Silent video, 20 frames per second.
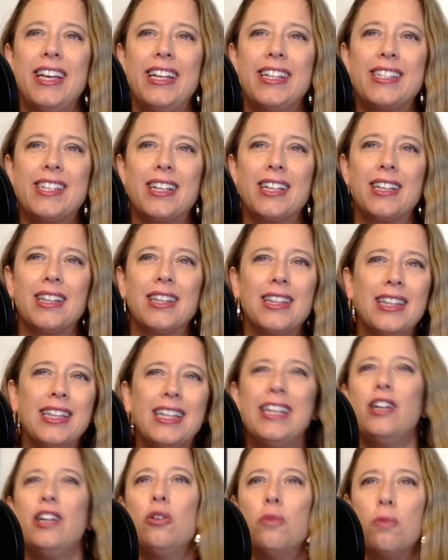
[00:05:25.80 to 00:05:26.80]
a
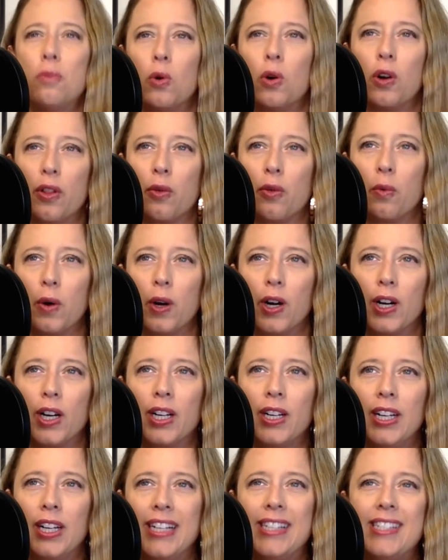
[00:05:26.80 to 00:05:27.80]
little more of the work.
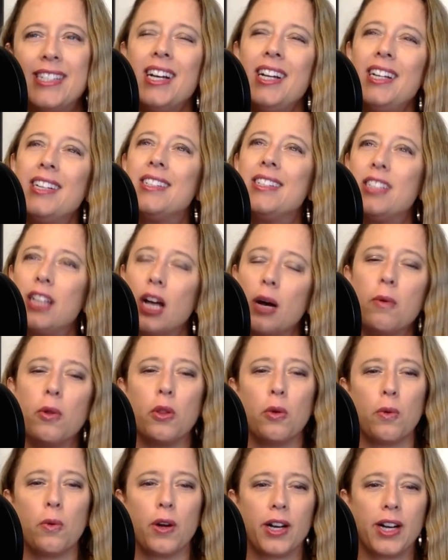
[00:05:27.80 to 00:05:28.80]
It's not double
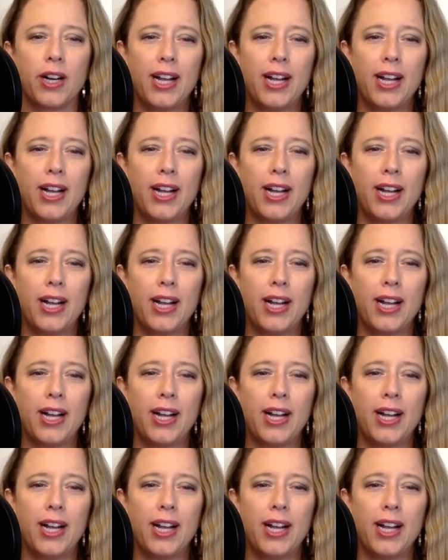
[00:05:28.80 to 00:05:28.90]
the work.